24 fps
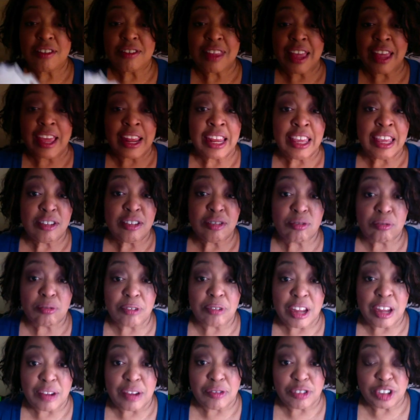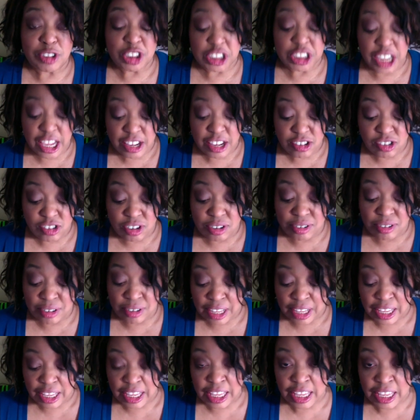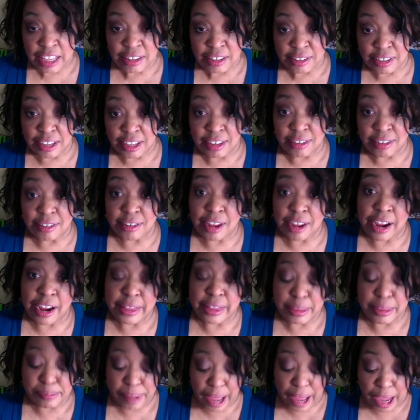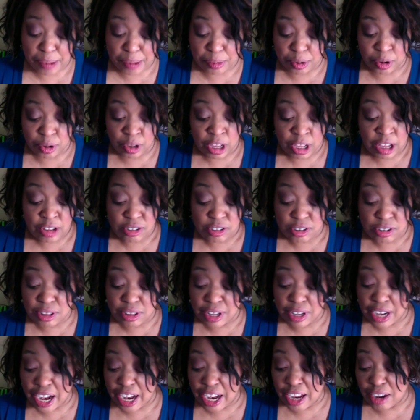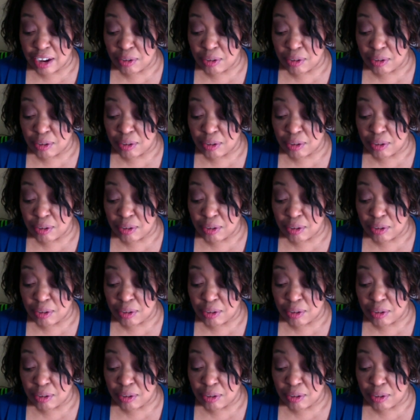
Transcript: that history never changes, it's inside the Bible so that I can